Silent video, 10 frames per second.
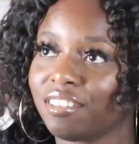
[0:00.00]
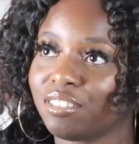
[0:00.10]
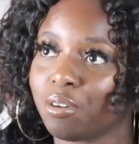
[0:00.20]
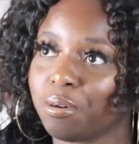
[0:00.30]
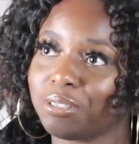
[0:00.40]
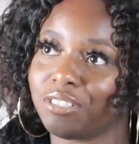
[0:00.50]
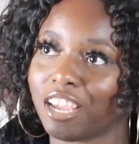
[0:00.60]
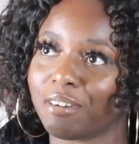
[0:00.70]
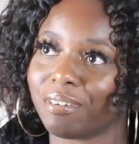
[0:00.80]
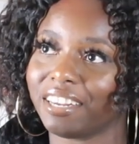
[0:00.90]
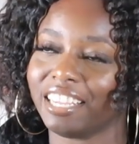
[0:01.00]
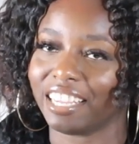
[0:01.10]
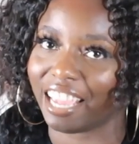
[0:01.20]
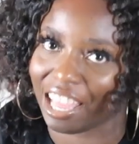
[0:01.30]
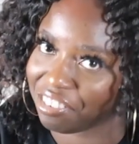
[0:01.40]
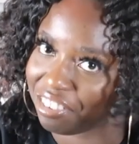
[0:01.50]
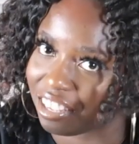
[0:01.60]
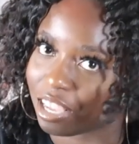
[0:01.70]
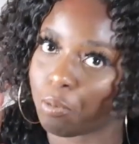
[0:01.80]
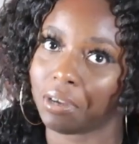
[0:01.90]
As soon as January hit, got
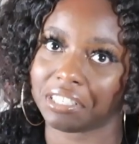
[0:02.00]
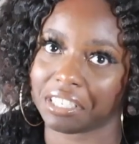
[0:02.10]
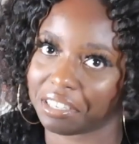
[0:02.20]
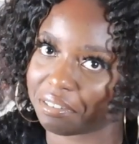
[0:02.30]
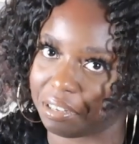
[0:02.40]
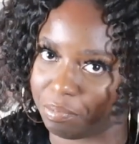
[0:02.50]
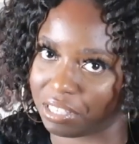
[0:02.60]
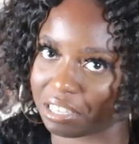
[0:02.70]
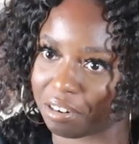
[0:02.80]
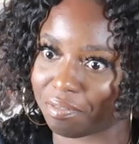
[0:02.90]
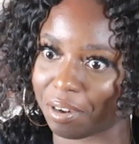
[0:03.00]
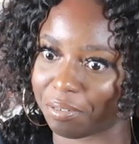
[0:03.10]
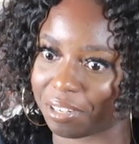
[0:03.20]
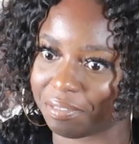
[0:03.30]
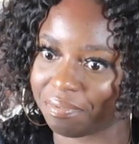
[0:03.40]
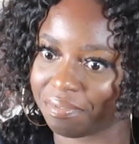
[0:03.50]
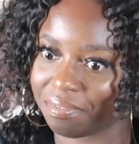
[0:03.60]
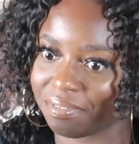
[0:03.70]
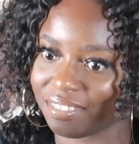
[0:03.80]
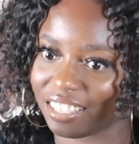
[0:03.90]
sick. It wasn't corona.
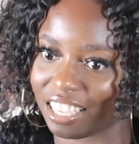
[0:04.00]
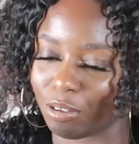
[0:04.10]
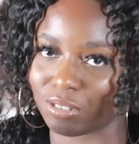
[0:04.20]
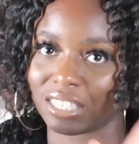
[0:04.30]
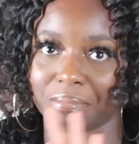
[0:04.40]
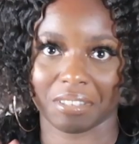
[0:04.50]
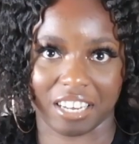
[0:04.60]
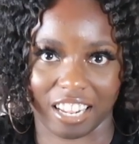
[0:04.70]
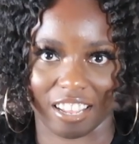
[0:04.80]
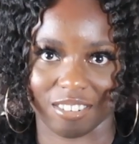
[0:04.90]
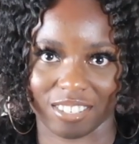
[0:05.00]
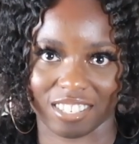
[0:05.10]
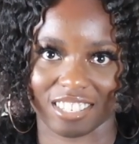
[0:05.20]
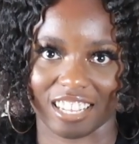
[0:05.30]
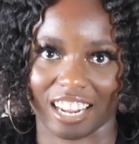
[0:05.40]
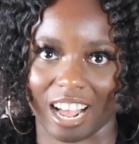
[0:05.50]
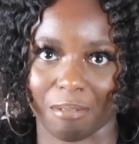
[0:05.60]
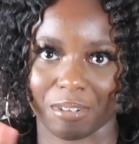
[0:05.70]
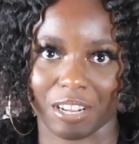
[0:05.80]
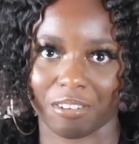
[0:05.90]
It was something else that
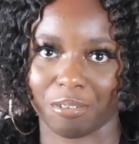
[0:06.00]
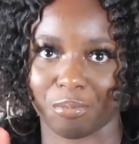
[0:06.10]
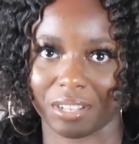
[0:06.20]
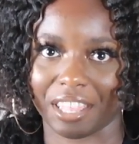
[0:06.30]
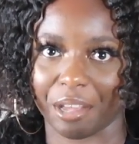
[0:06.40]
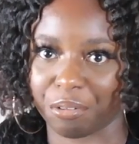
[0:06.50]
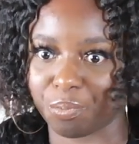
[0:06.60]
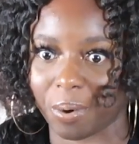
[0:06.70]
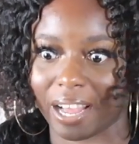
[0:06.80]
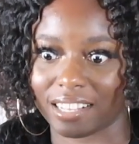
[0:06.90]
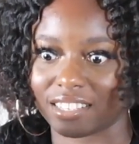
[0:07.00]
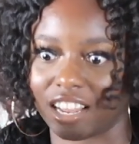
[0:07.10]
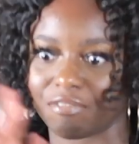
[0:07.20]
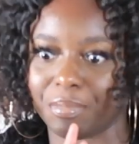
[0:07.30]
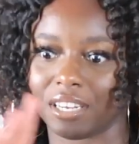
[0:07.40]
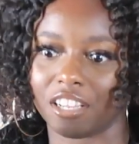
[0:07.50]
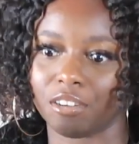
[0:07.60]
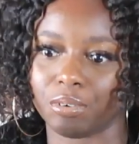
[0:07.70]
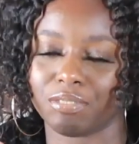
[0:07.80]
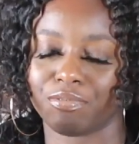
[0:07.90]
I'm dealing with health-wise, that I've been
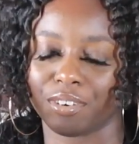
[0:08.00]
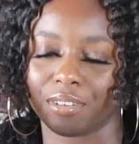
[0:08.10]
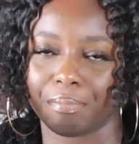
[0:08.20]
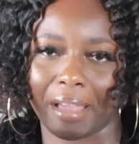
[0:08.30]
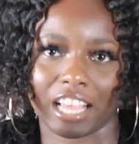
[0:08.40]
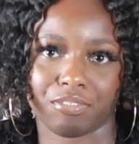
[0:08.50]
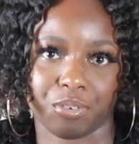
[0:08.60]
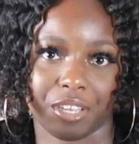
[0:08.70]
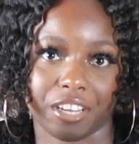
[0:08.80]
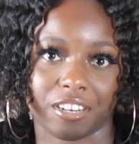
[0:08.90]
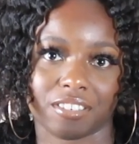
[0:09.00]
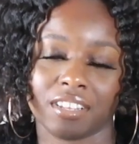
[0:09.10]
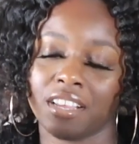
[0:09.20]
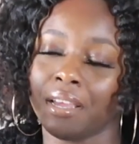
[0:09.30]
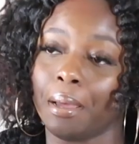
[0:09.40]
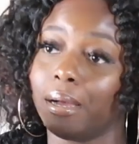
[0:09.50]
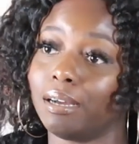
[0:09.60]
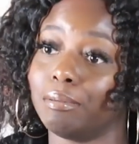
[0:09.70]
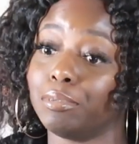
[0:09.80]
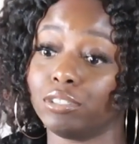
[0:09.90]
dealing with for the past few years.
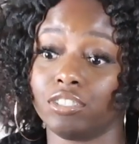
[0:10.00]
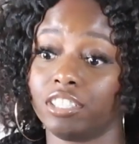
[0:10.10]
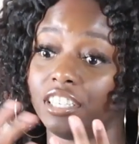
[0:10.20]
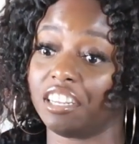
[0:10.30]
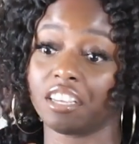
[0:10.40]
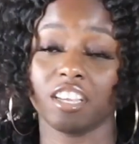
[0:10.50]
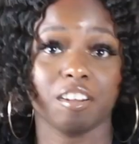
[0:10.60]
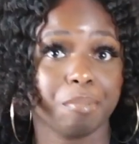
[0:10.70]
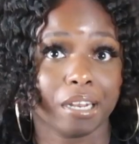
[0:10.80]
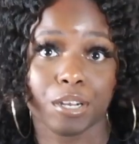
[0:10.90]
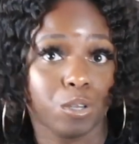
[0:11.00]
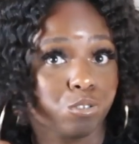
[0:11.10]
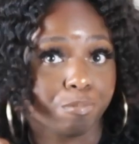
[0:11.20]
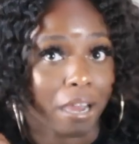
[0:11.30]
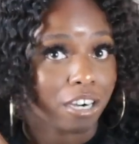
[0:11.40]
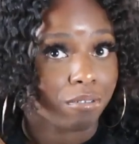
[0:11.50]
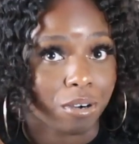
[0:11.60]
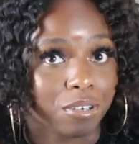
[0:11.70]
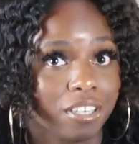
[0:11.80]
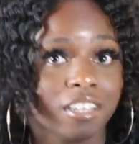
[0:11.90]
But shit, it could have been induced by
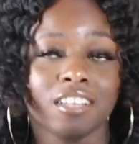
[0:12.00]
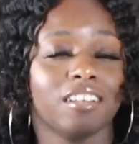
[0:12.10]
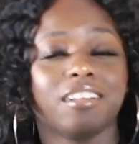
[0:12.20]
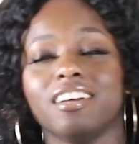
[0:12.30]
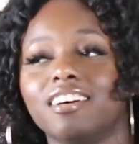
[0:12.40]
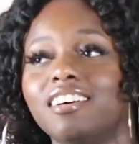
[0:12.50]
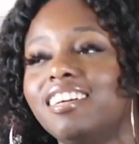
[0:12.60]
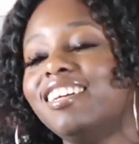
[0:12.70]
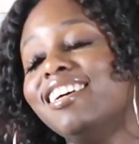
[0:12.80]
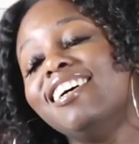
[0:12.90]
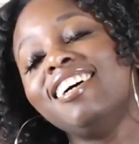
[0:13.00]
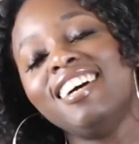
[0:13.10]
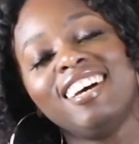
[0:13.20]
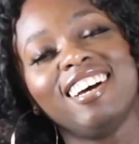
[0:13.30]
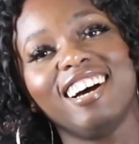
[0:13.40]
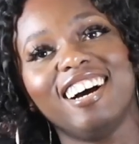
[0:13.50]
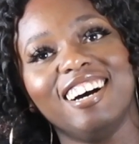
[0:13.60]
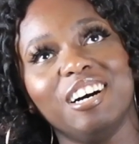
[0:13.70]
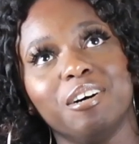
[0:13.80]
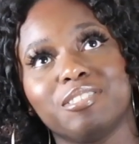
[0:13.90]
corona.
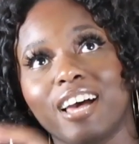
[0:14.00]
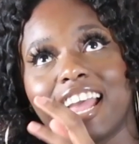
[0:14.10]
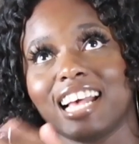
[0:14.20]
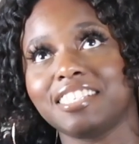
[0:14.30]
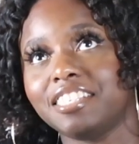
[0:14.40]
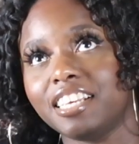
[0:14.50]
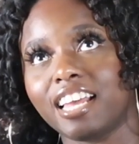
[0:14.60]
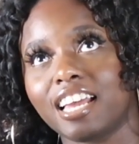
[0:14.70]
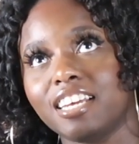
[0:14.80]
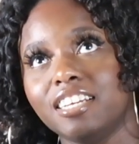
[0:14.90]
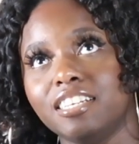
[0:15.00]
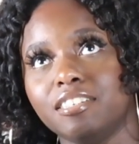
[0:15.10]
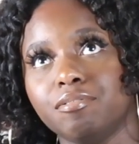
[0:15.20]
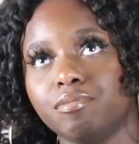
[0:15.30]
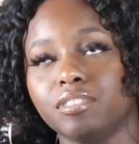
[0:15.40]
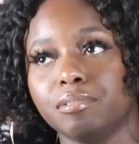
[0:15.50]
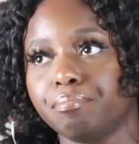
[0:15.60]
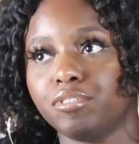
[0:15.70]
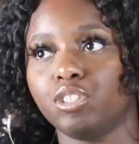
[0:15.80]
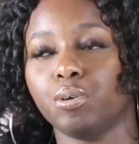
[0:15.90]
So I got sick. I couldn't
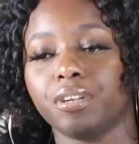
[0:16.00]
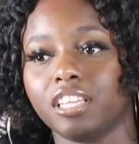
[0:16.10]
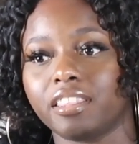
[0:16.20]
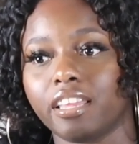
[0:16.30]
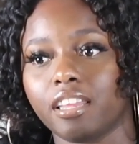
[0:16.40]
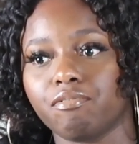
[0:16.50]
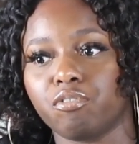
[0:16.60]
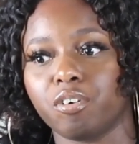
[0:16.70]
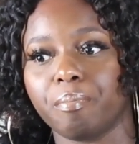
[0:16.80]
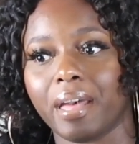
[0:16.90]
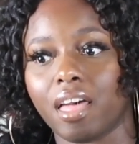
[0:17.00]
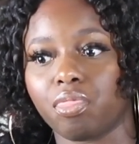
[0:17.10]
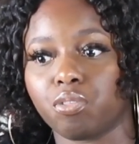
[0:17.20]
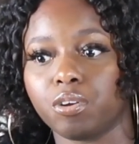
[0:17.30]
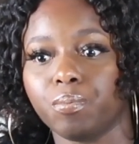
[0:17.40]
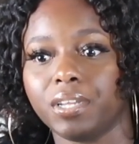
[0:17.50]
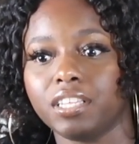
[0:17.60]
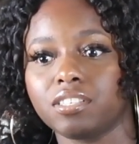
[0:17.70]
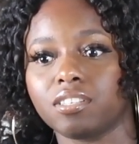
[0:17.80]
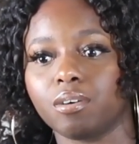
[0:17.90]
do anything for about 3
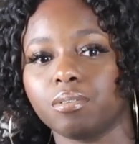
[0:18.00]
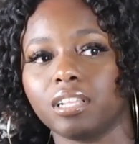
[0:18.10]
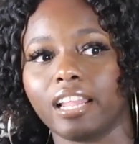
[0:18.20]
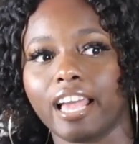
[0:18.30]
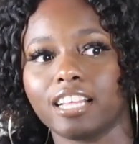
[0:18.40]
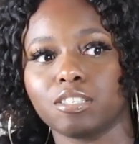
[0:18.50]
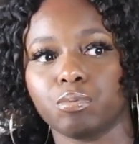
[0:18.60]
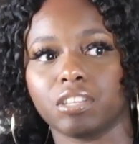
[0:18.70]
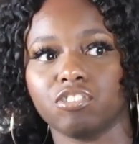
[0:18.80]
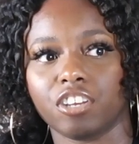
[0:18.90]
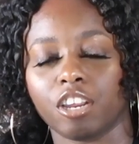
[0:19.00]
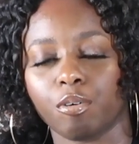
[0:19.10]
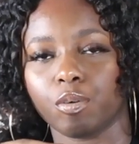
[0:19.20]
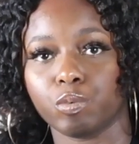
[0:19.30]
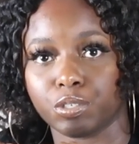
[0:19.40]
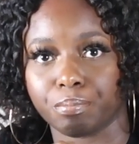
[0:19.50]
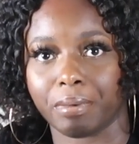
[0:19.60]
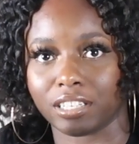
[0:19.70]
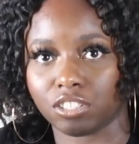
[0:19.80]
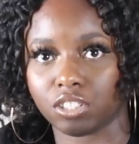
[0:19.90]
weeks. So the last week of January was
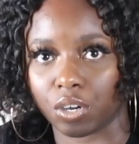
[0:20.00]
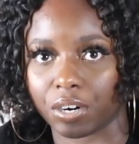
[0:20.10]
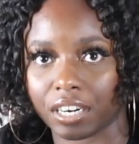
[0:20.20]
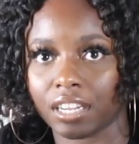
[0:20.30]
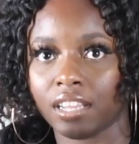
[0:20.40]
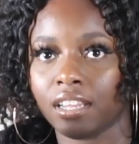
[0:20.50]
my start.